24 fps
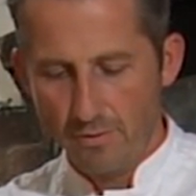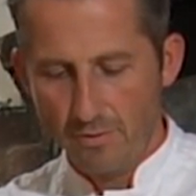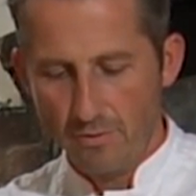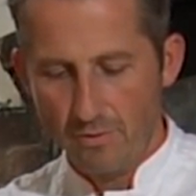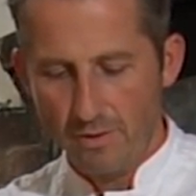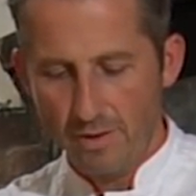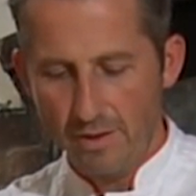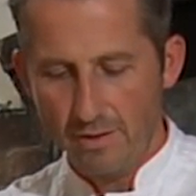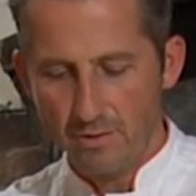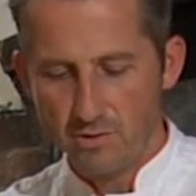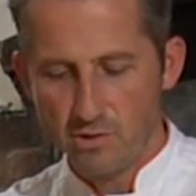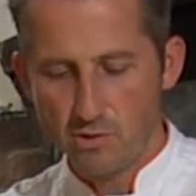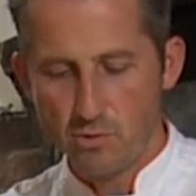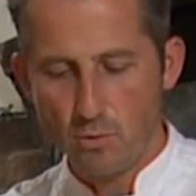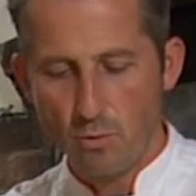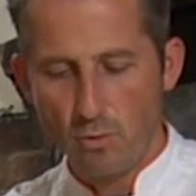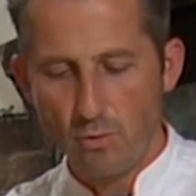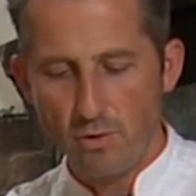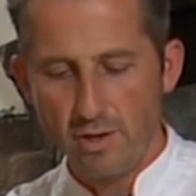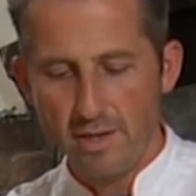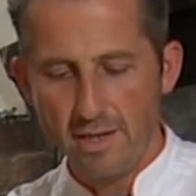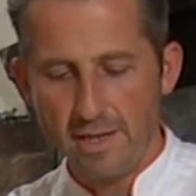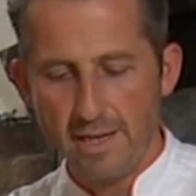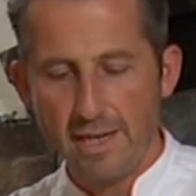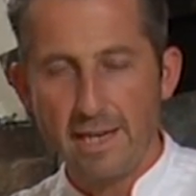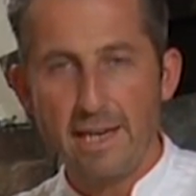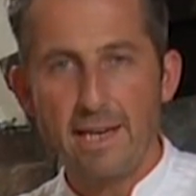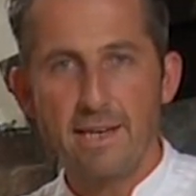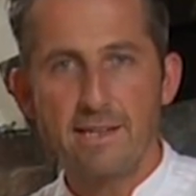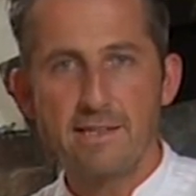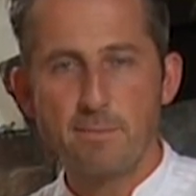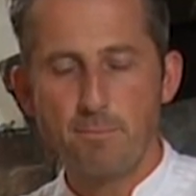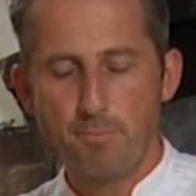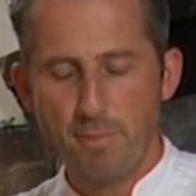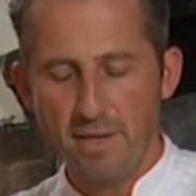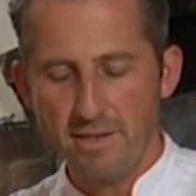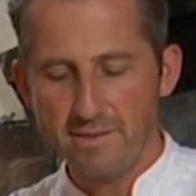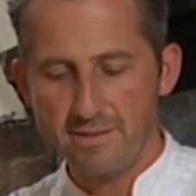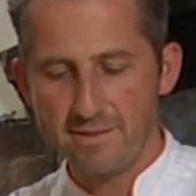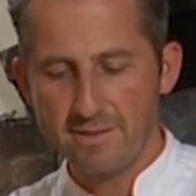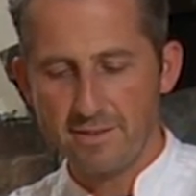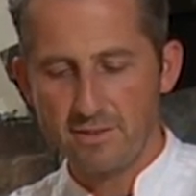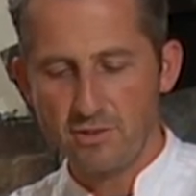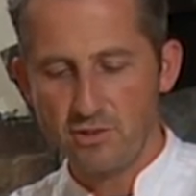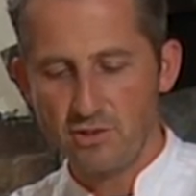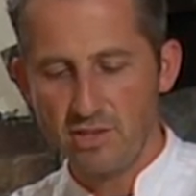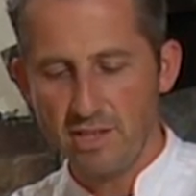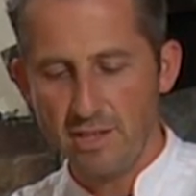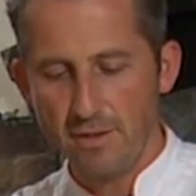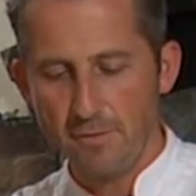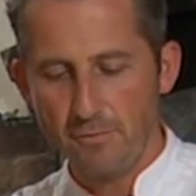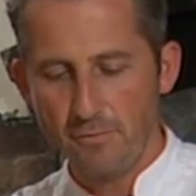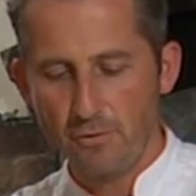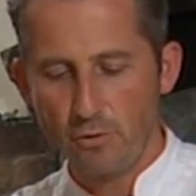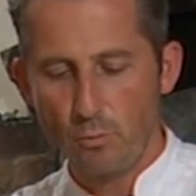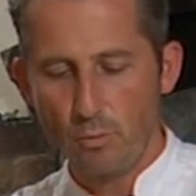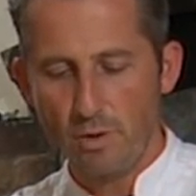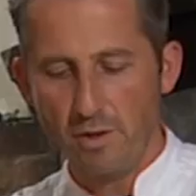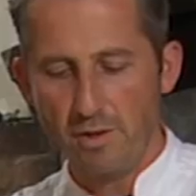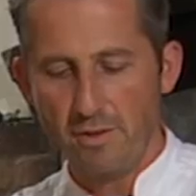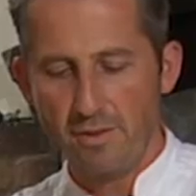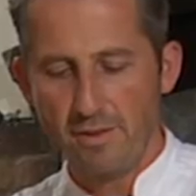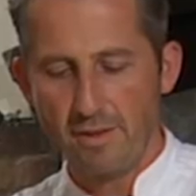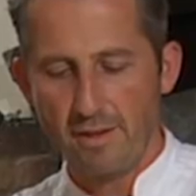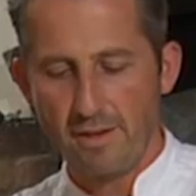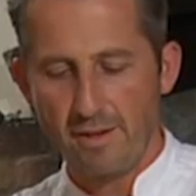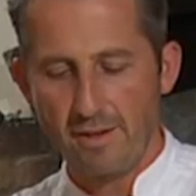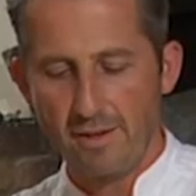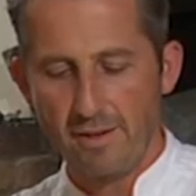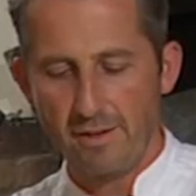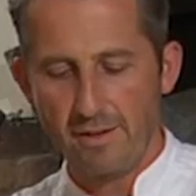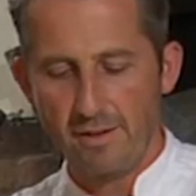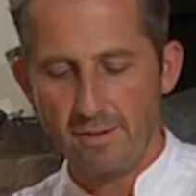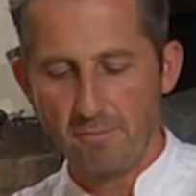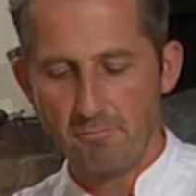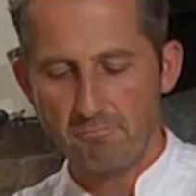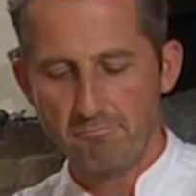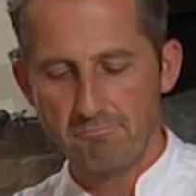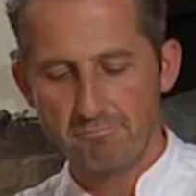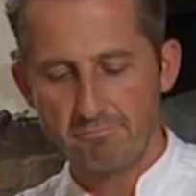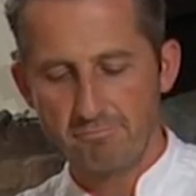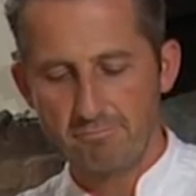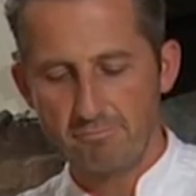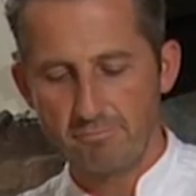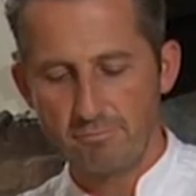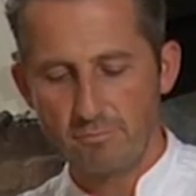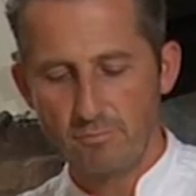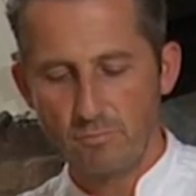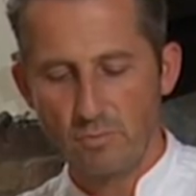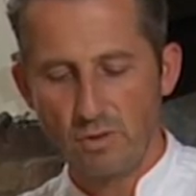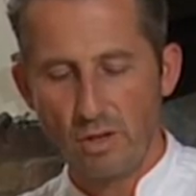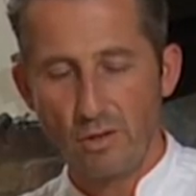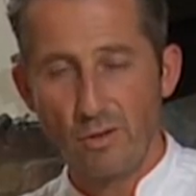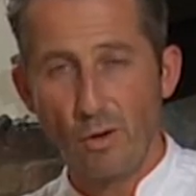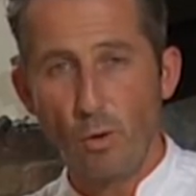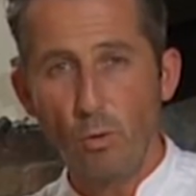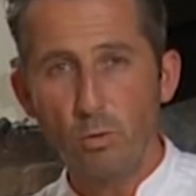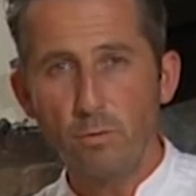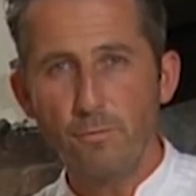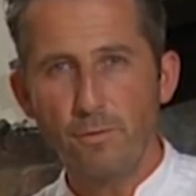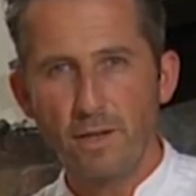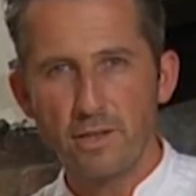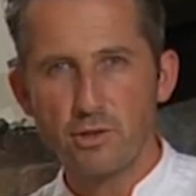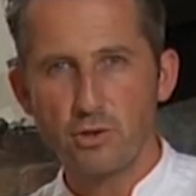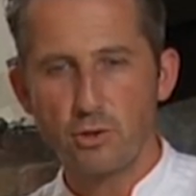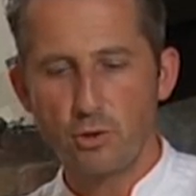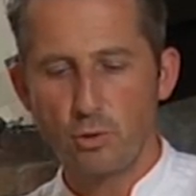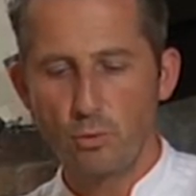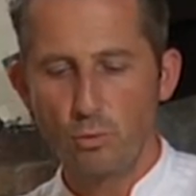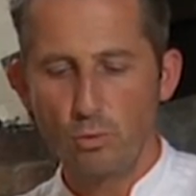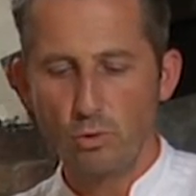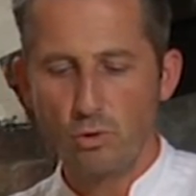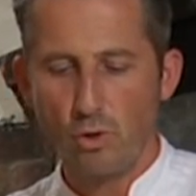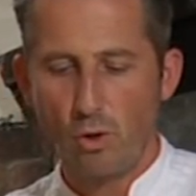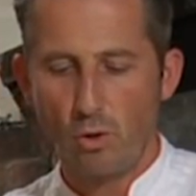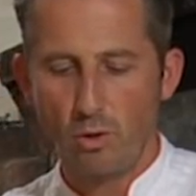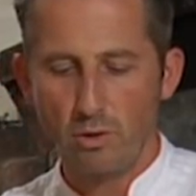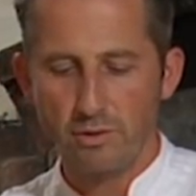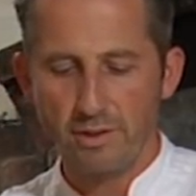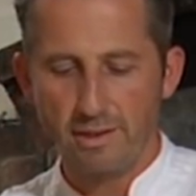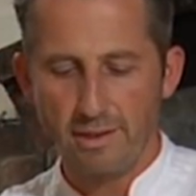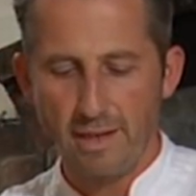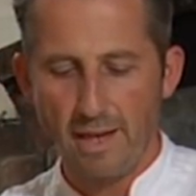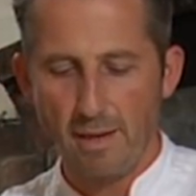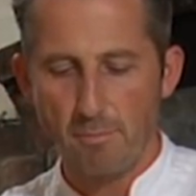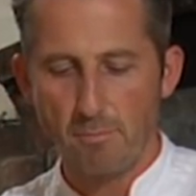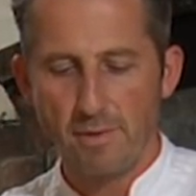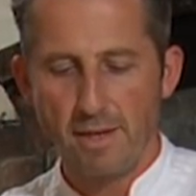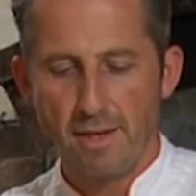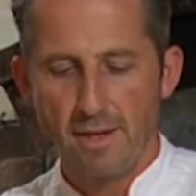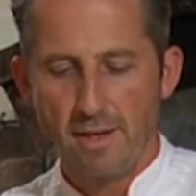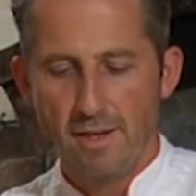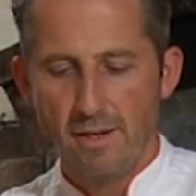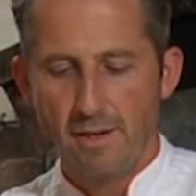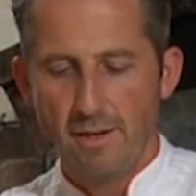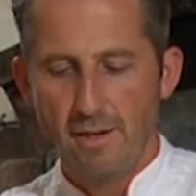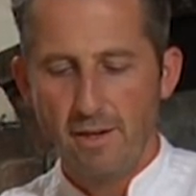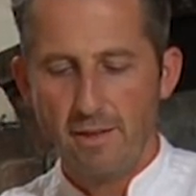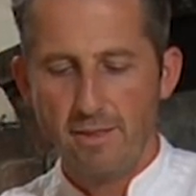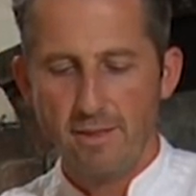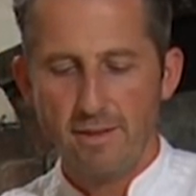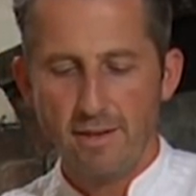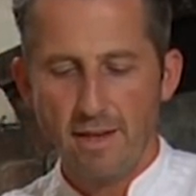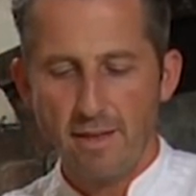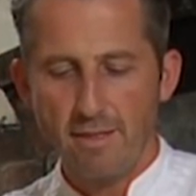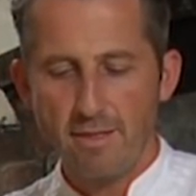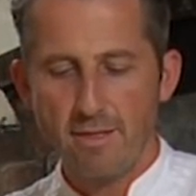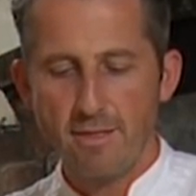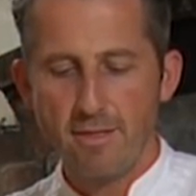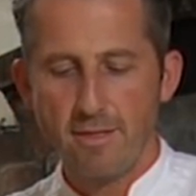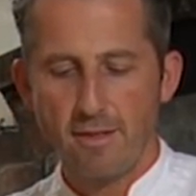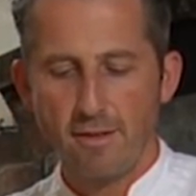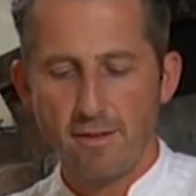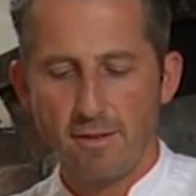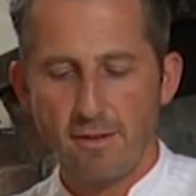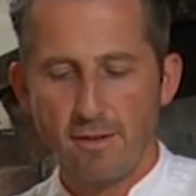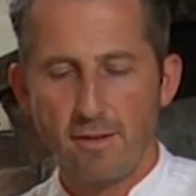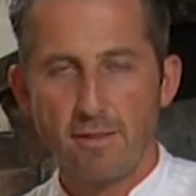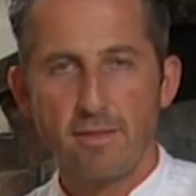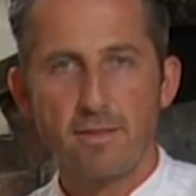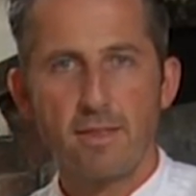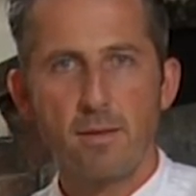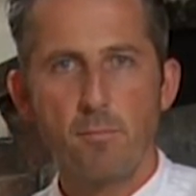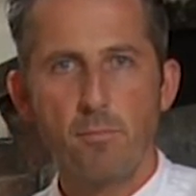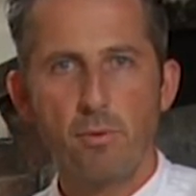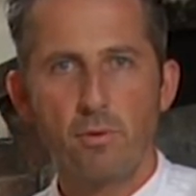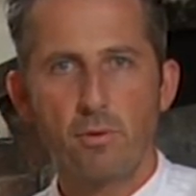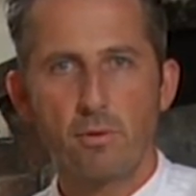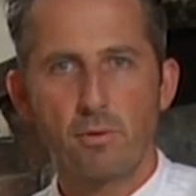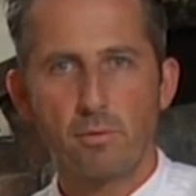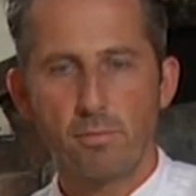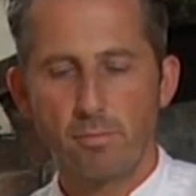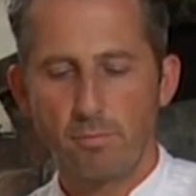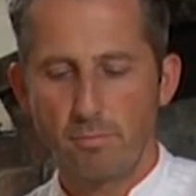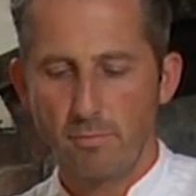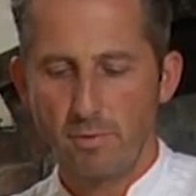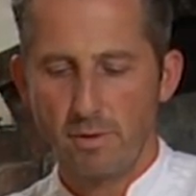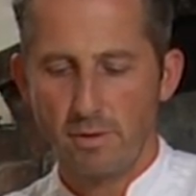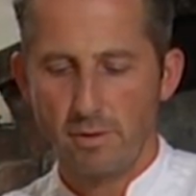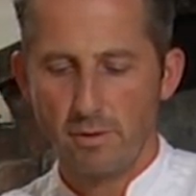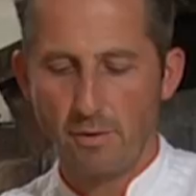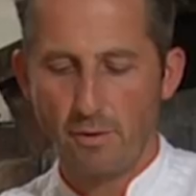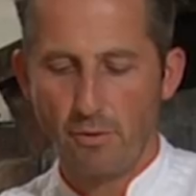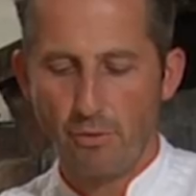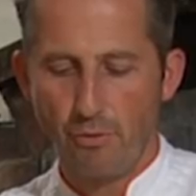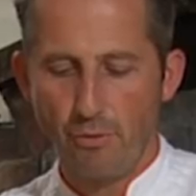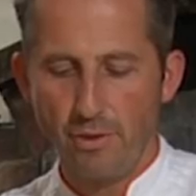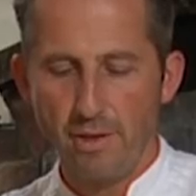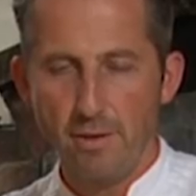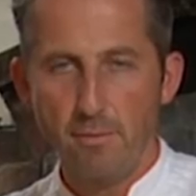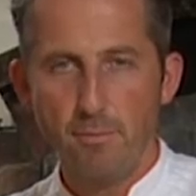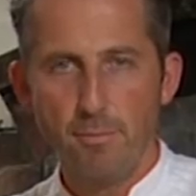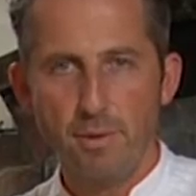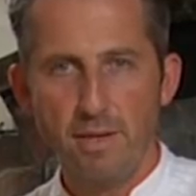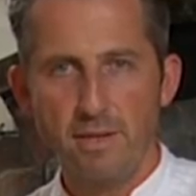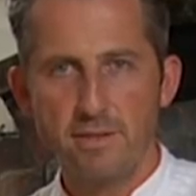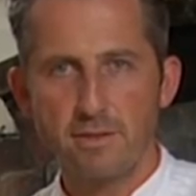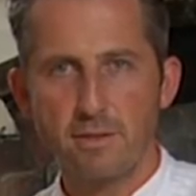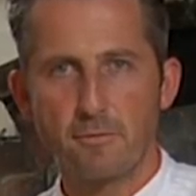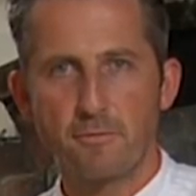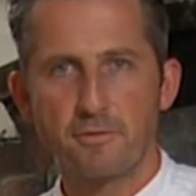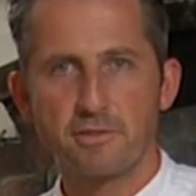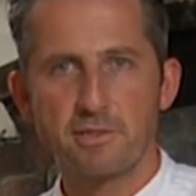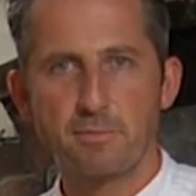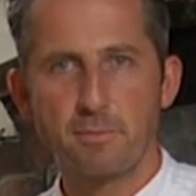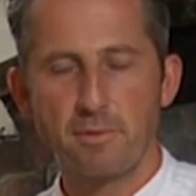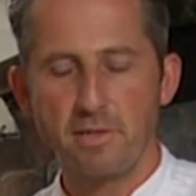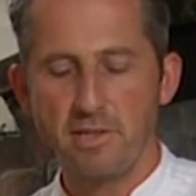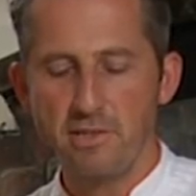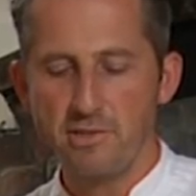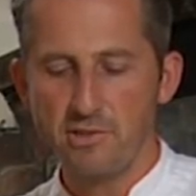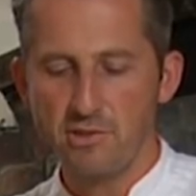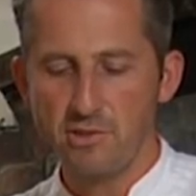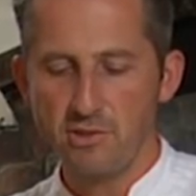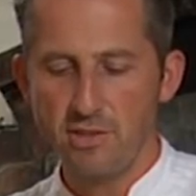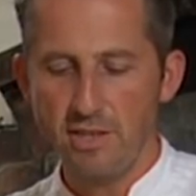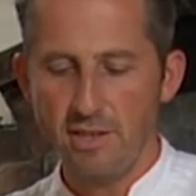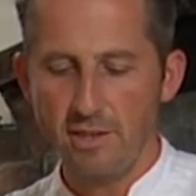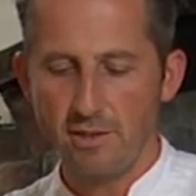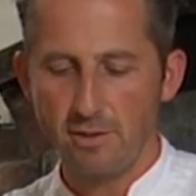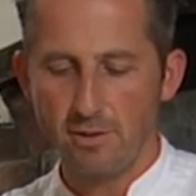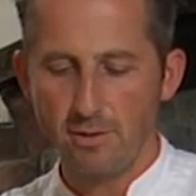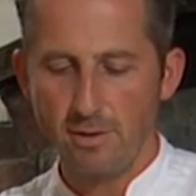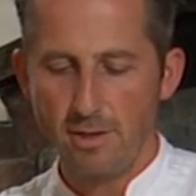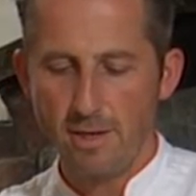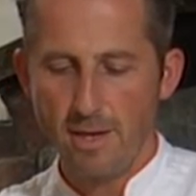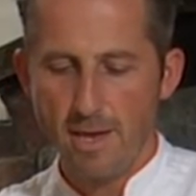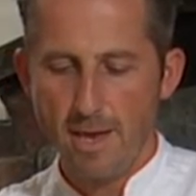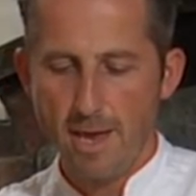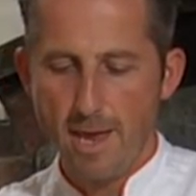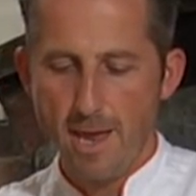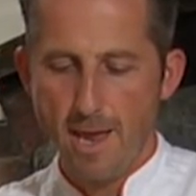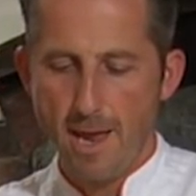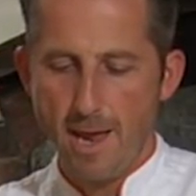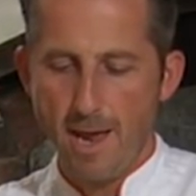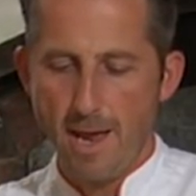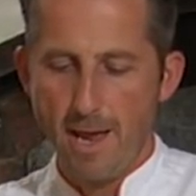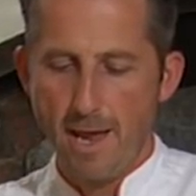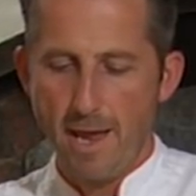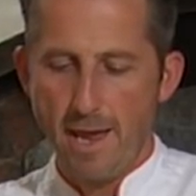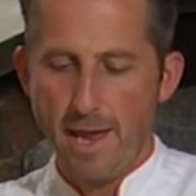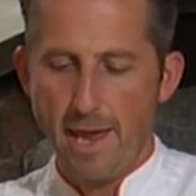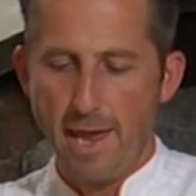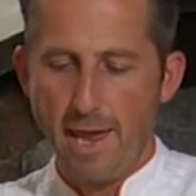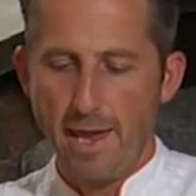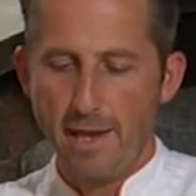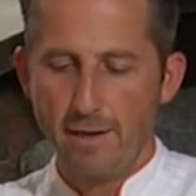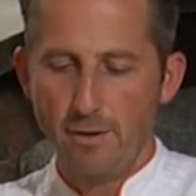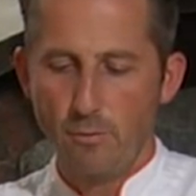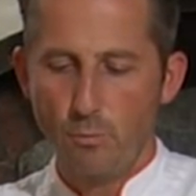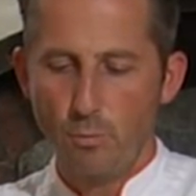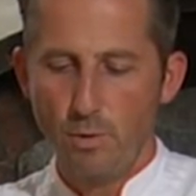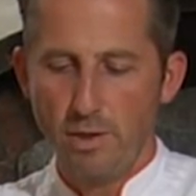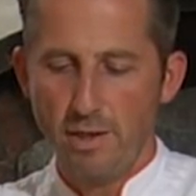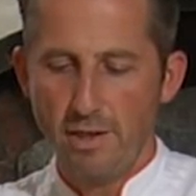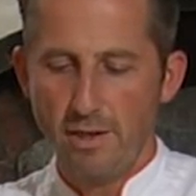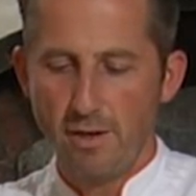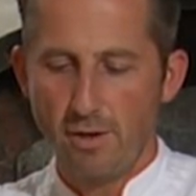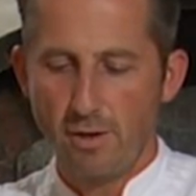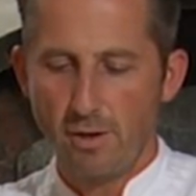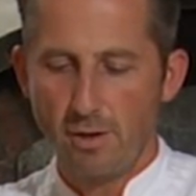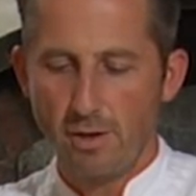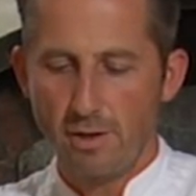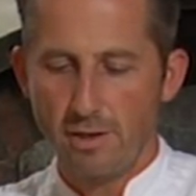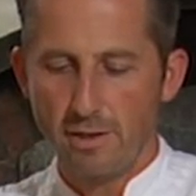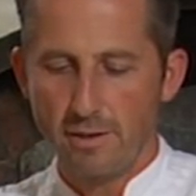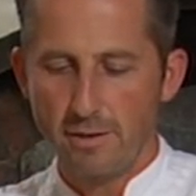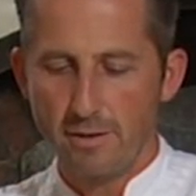The scoring is best achieved with an old-fashioned tool called a lame. It's in essence a simple thin piece of spring steel, and we are